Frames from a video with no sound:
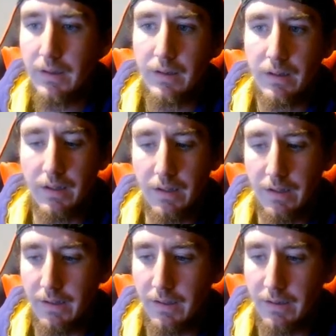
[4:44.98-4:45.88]

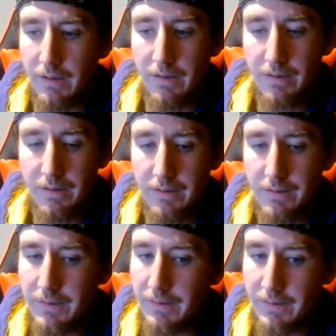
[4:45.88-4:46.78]
And
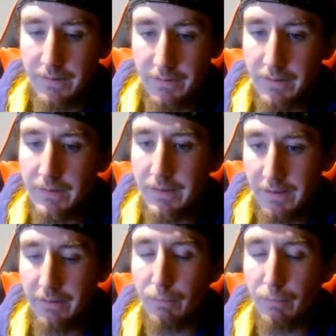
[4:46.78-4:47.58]
yeah, next